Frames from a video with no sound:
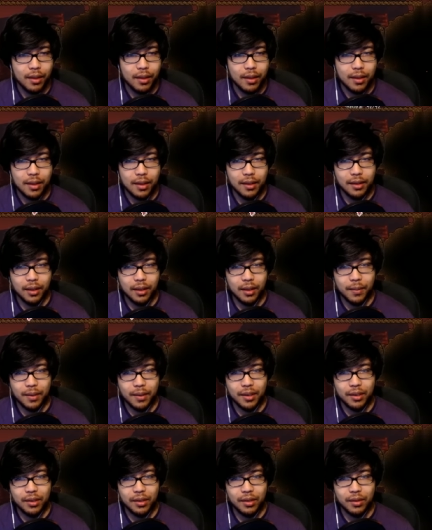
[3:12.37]
This is gonna be
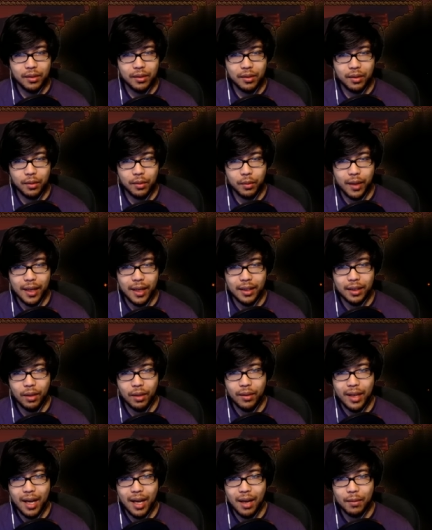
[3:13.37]
great. Oh
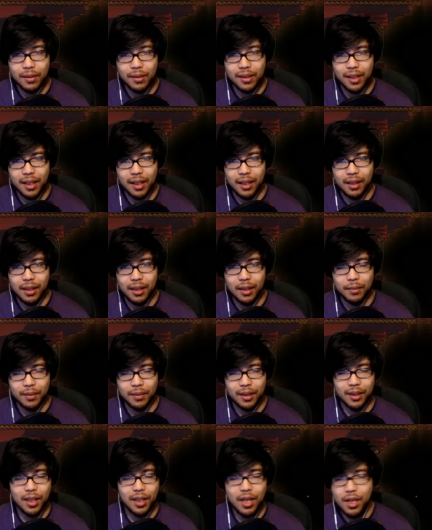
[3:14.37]
yeah, I was saying um,
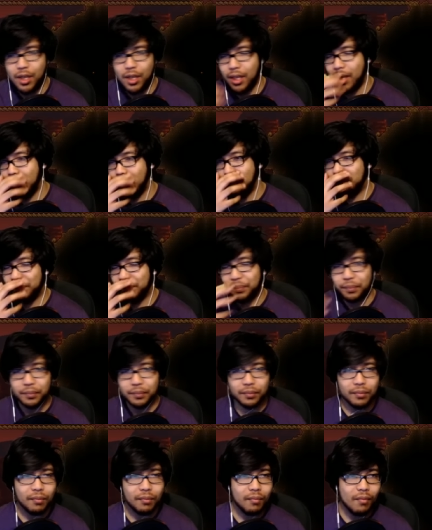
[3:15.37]
the dungeon.
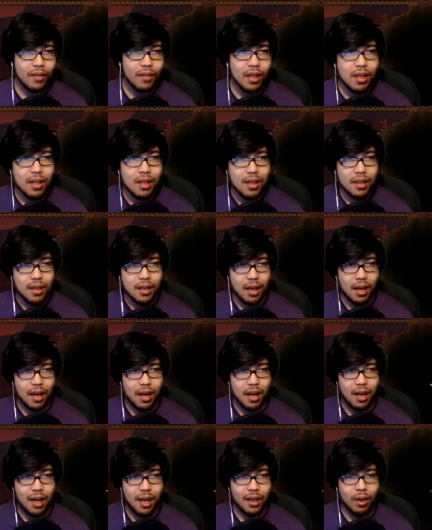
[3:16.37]
Uh,
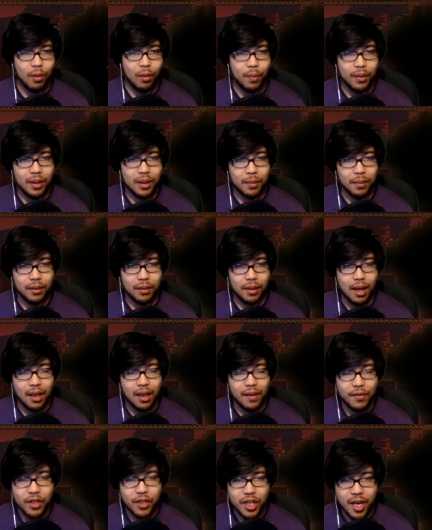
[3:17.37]
I opened up a lot
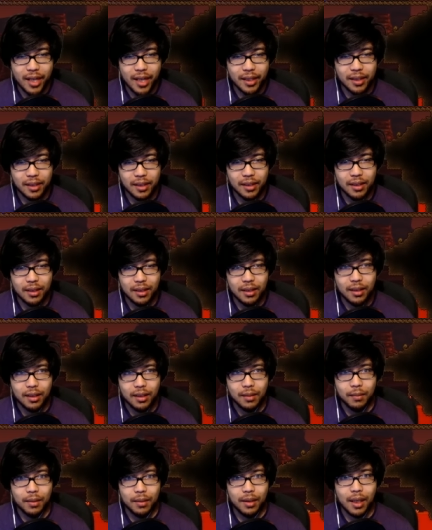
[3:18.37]
of chests,
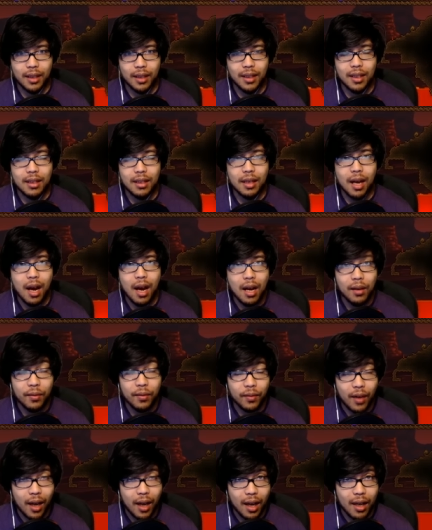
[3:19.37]
but I did not
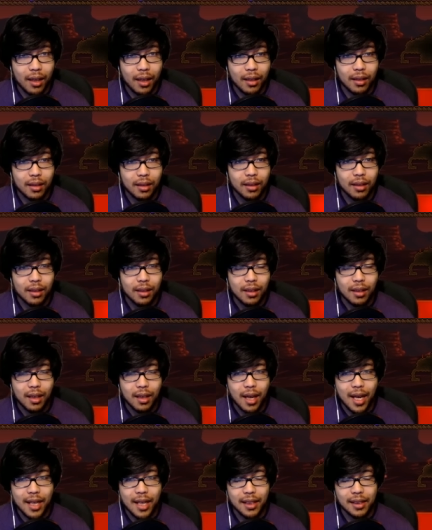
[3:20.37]
find
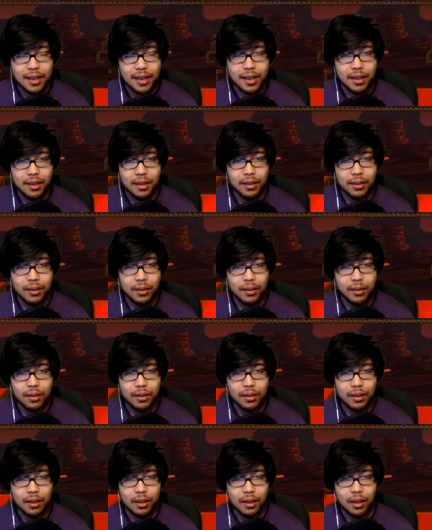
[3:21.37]
a single
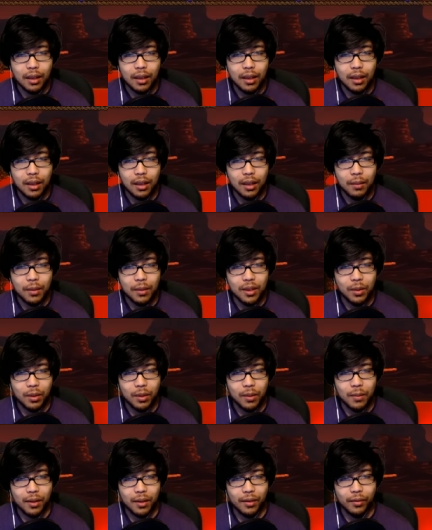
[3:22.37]
um, what's the one
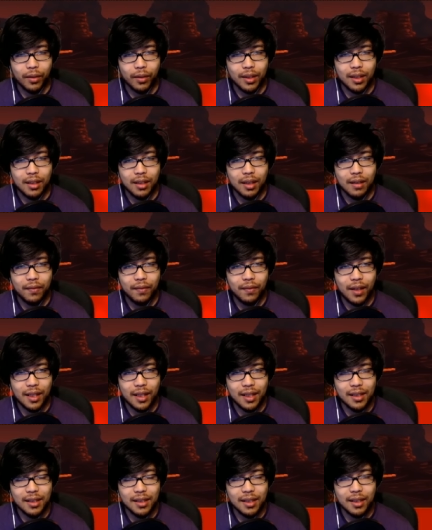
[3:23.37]
I'm looking for? I did not find
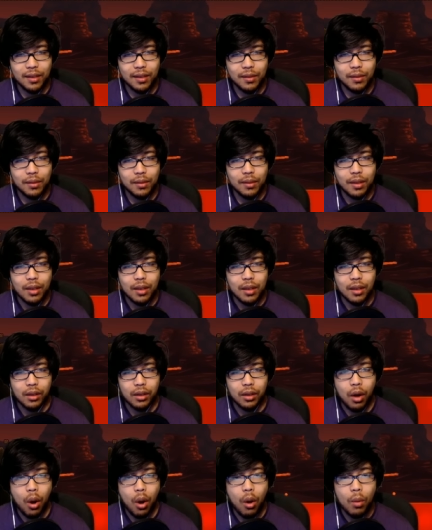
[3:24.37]
a single
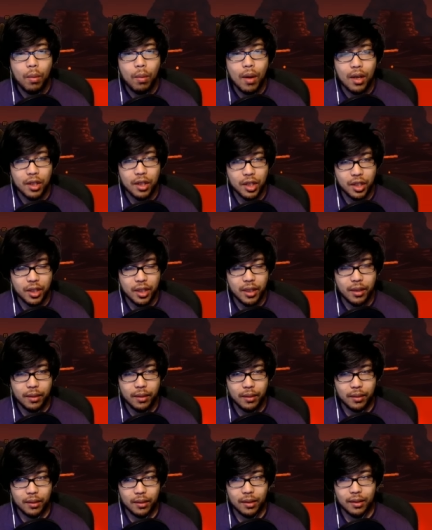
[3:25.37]
cobalt
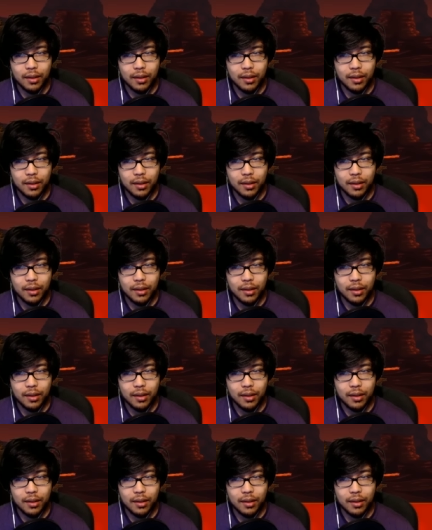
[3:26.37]
shield.